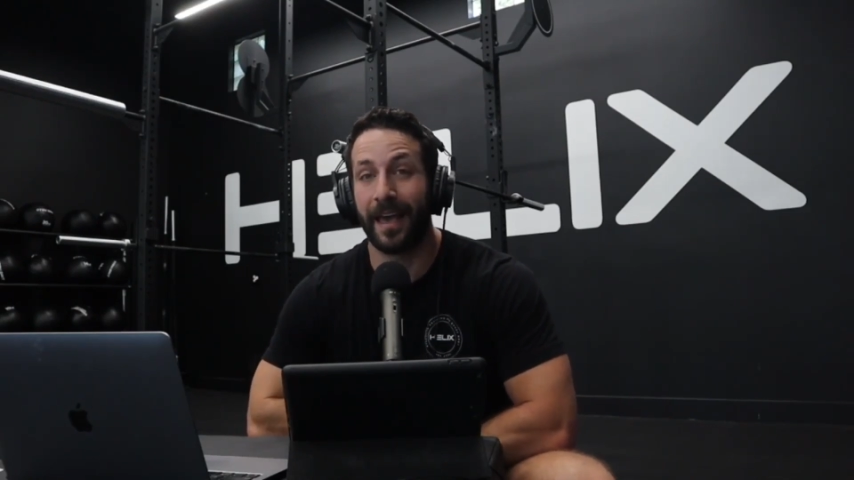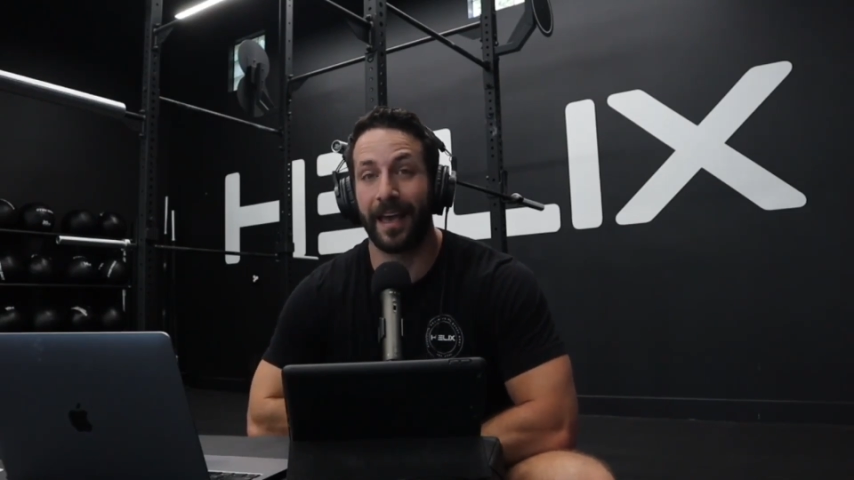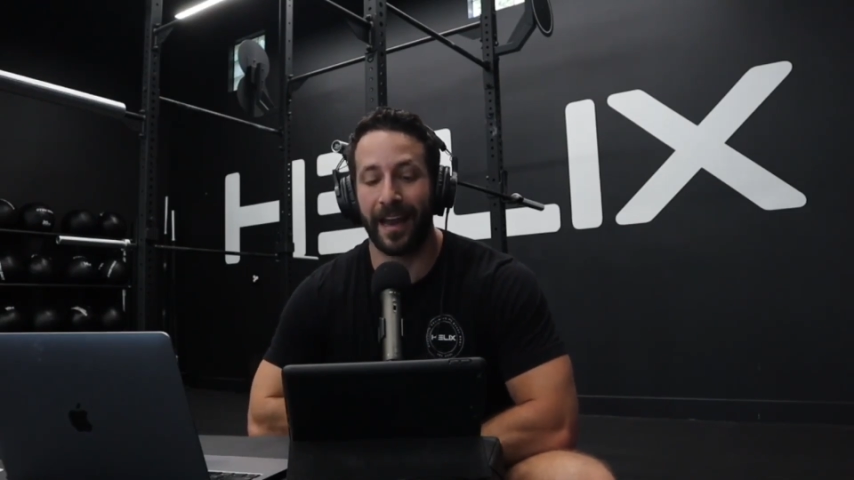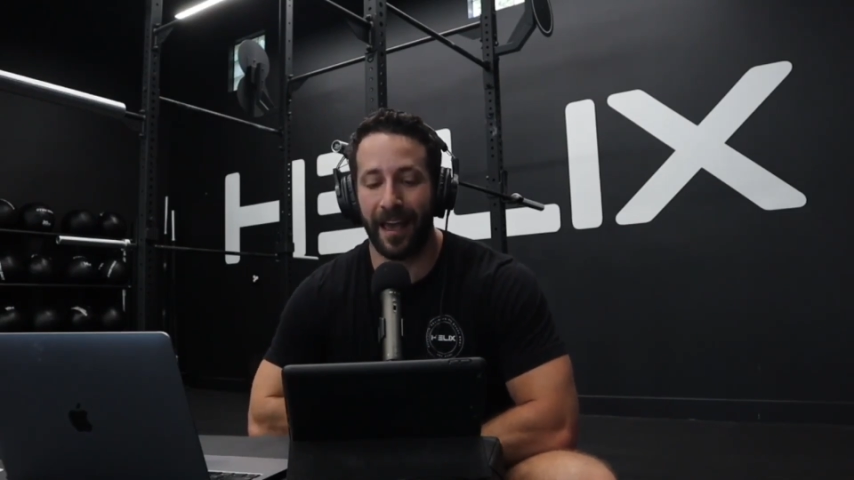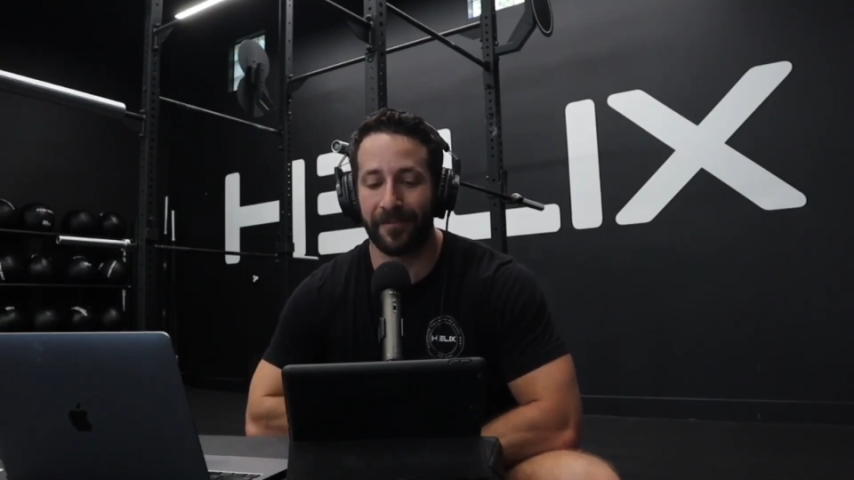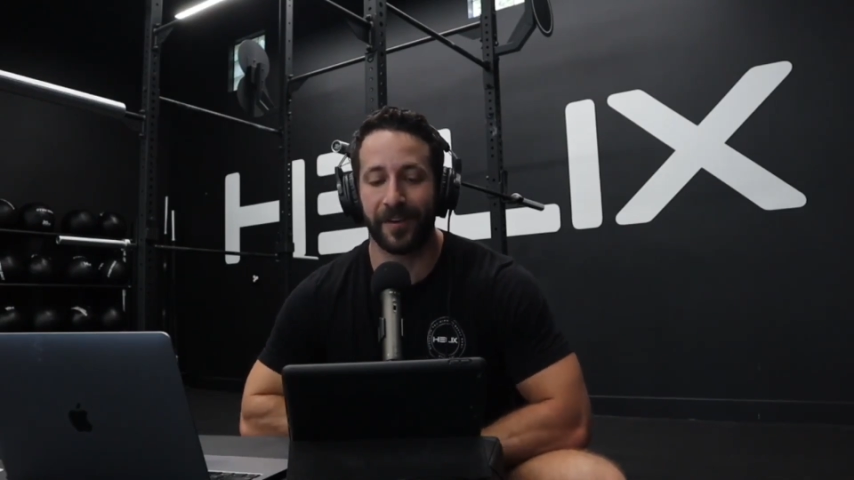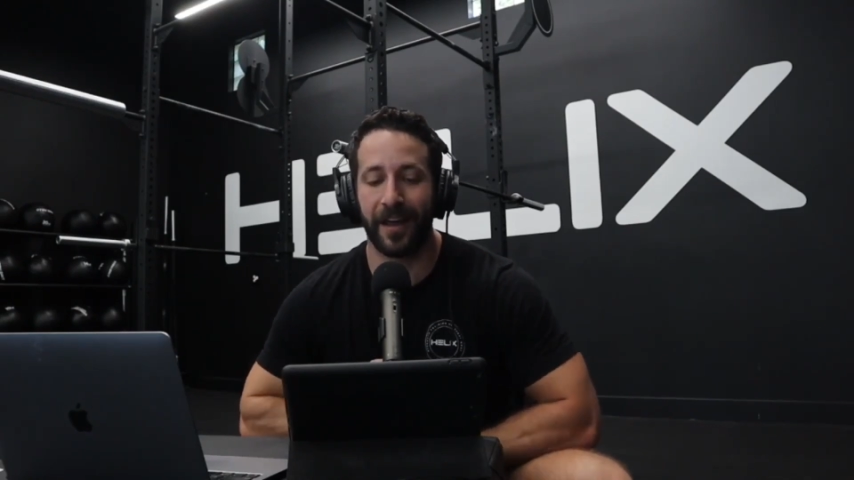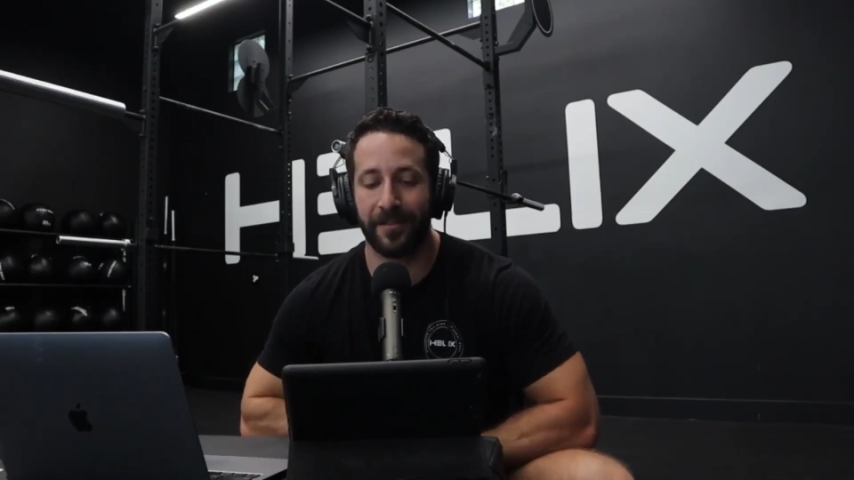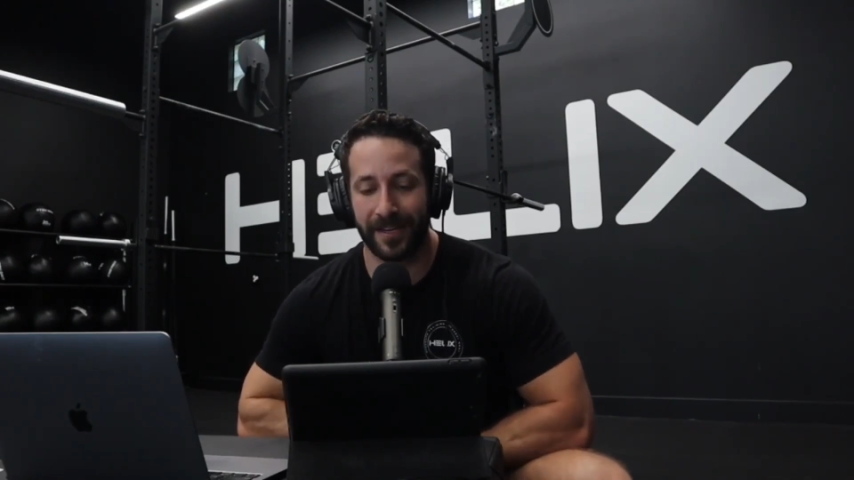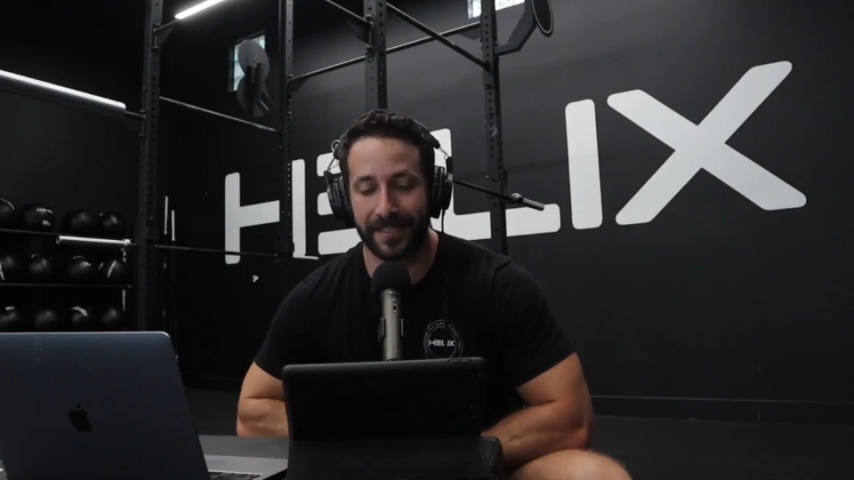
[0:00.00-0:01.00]
and every
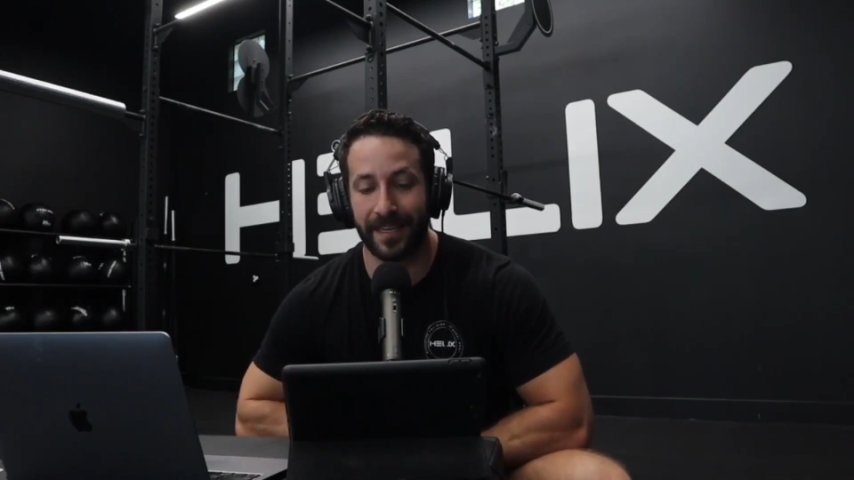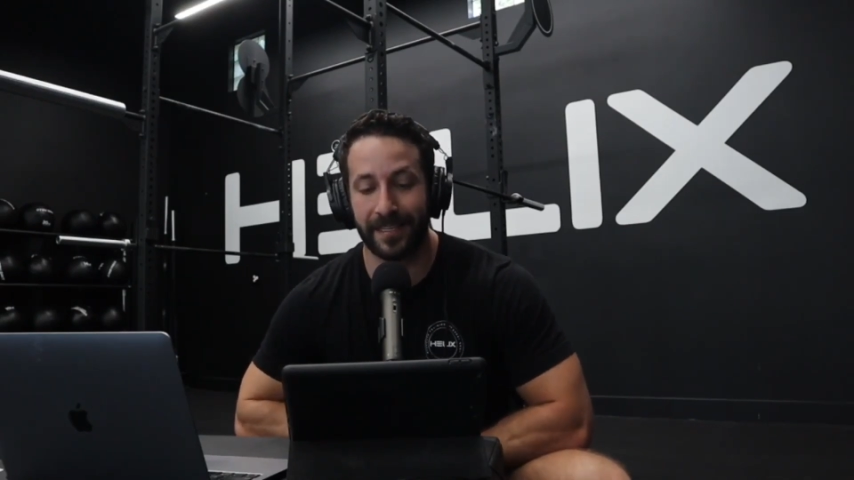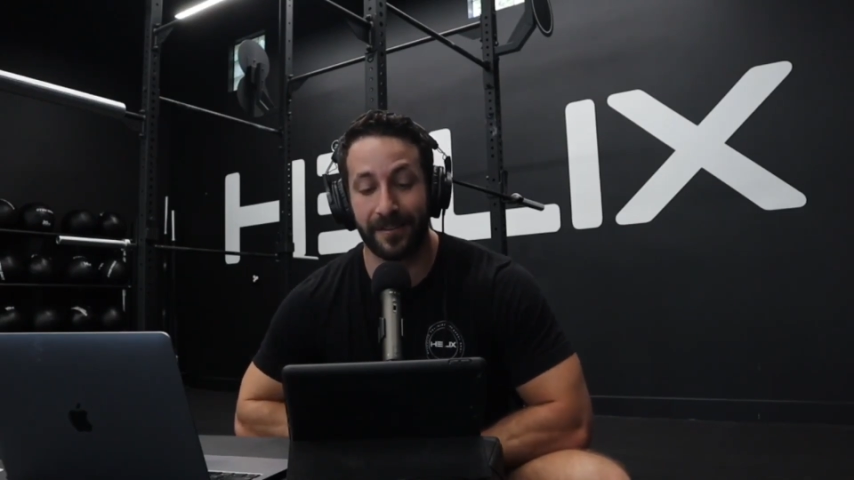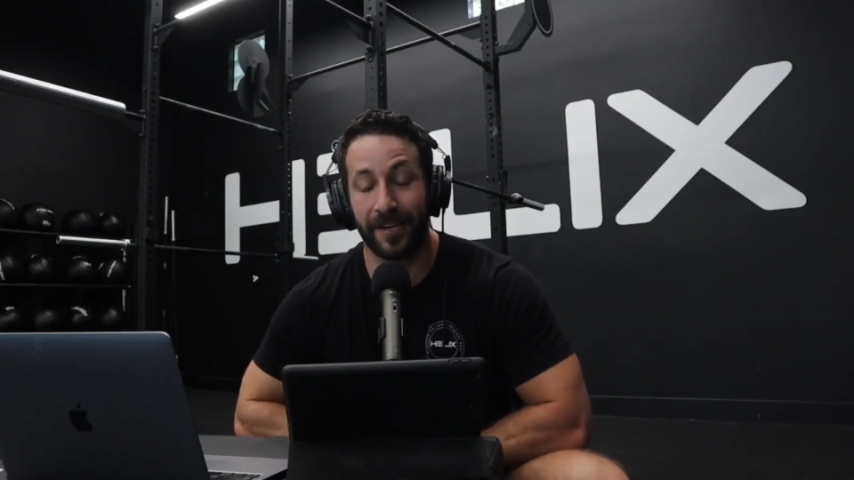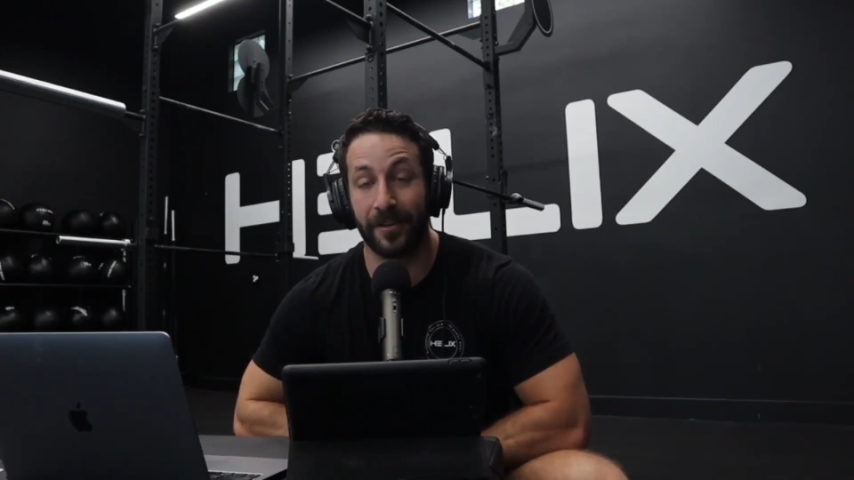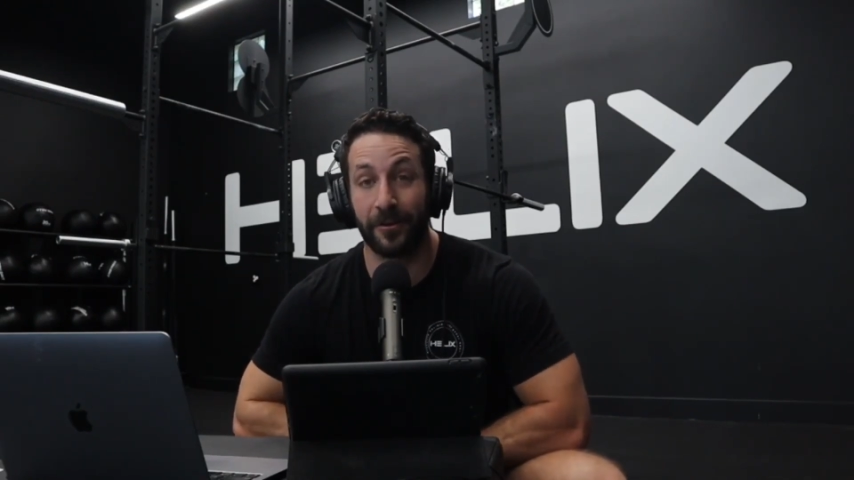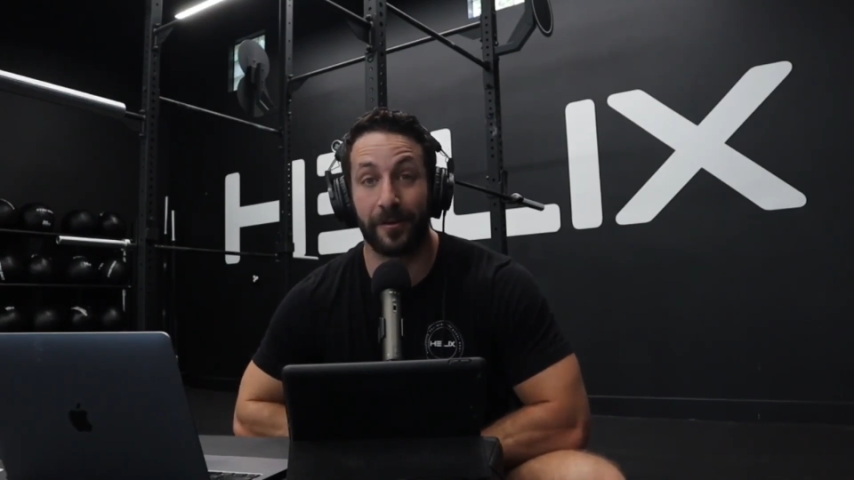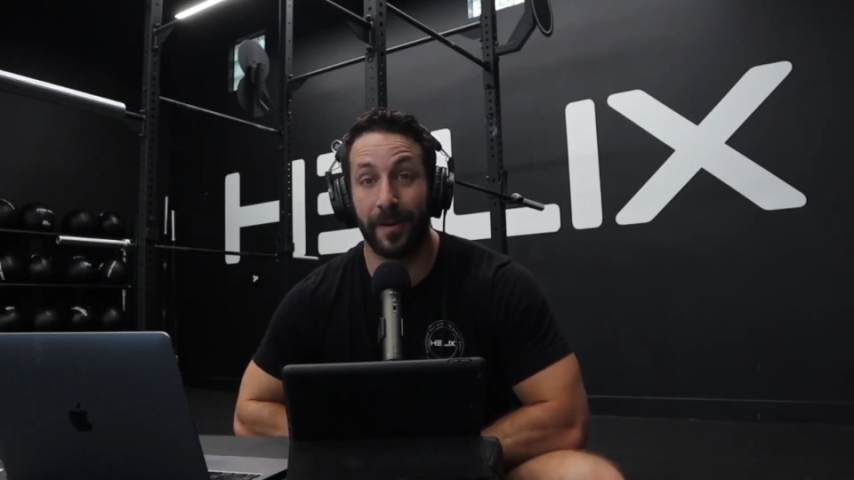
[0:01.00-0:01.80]
other accessory you could